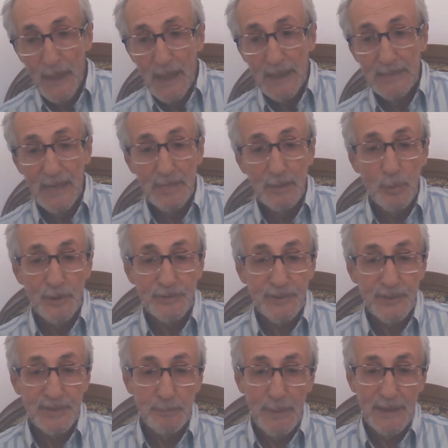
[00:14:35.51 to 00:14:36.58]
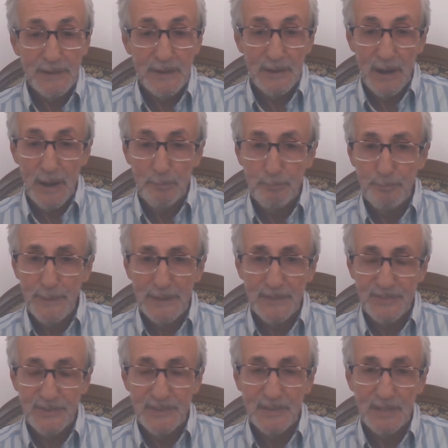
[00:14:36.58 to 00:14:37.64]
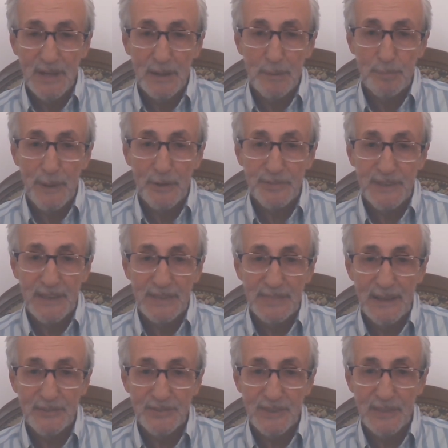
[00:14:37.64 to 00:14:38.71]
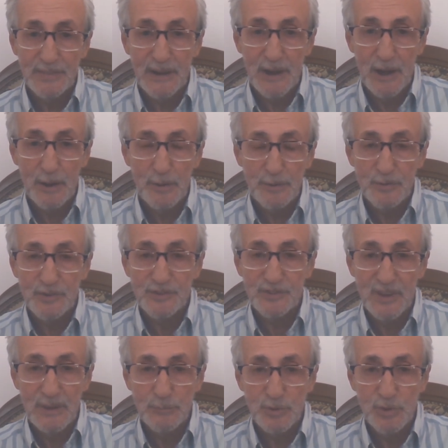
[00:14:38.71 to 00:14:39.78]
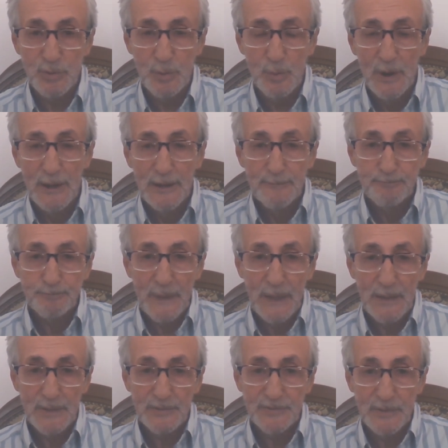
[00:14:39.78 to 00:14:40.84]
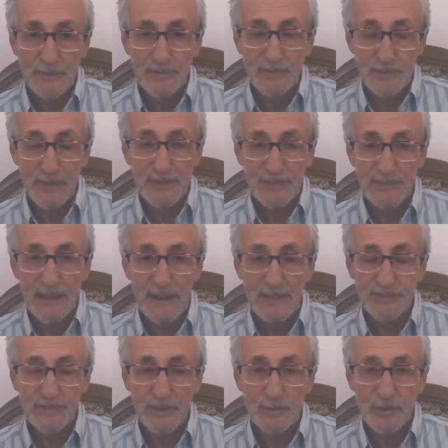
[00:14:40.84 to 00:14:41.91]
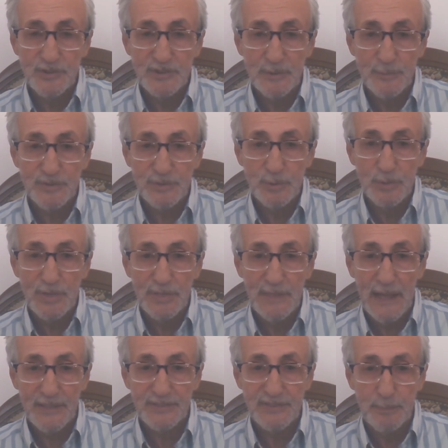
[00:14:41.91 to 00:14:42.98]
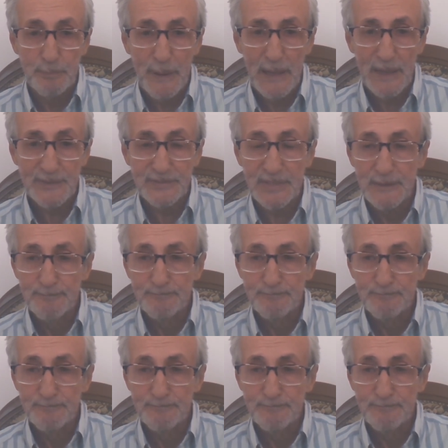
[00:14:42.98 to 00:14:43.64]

In other words, he made a big deal about connecting the current regime to the Zelensky regimes to the Nazi past,